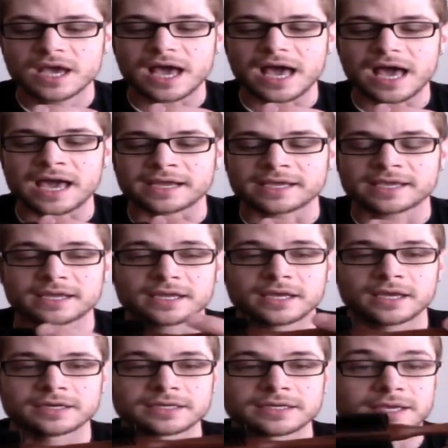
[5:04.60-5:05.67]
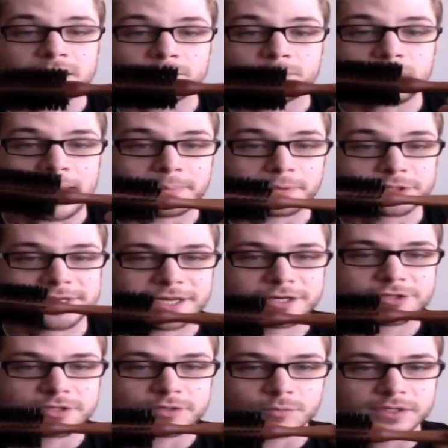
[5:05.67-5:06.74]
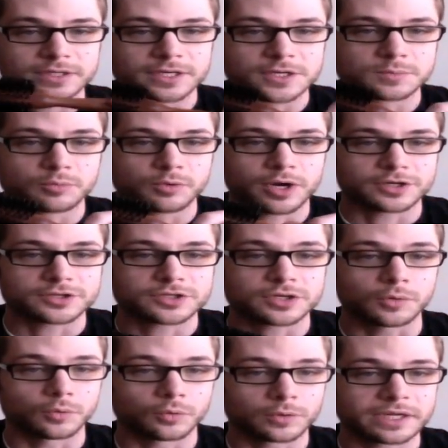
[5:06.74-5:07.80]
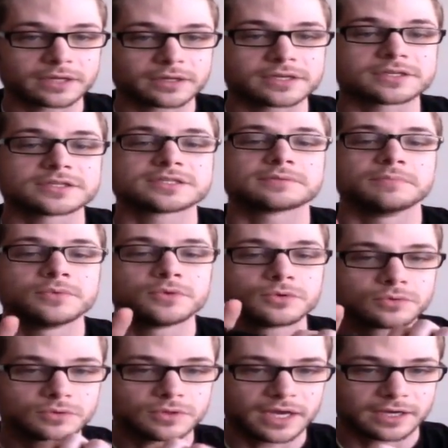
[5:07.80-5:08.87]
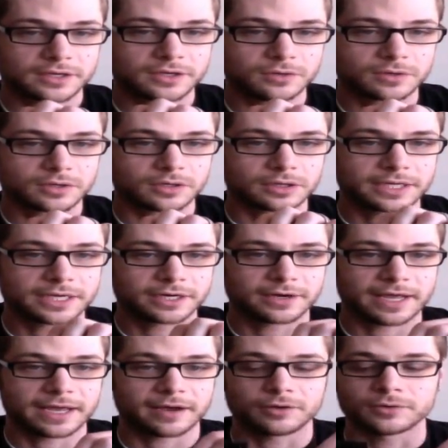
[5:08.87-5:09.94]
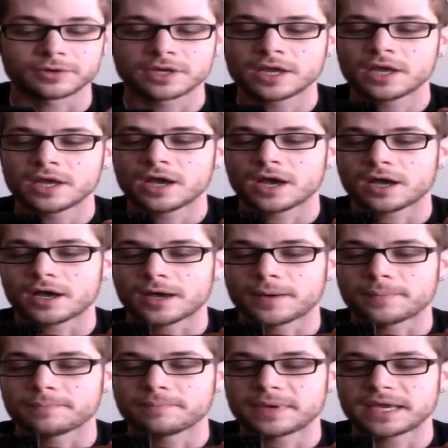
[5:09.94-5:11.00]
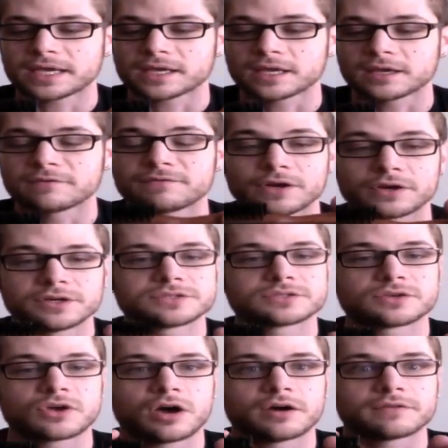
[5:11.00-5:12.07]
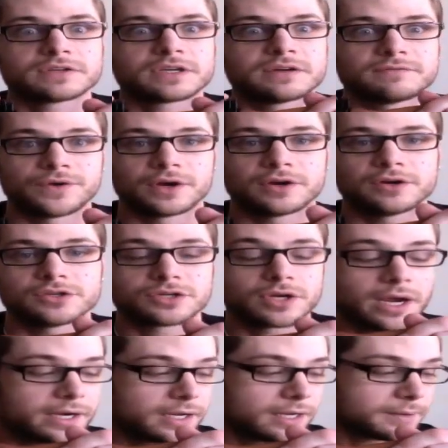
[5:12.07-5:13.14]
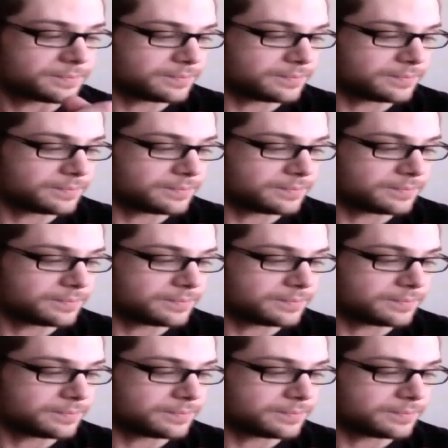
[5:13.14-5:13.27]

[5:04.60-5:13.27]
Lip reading: I can get proper tension with this brush to really smooth that cuticle layer down. making it very soft and very shiny.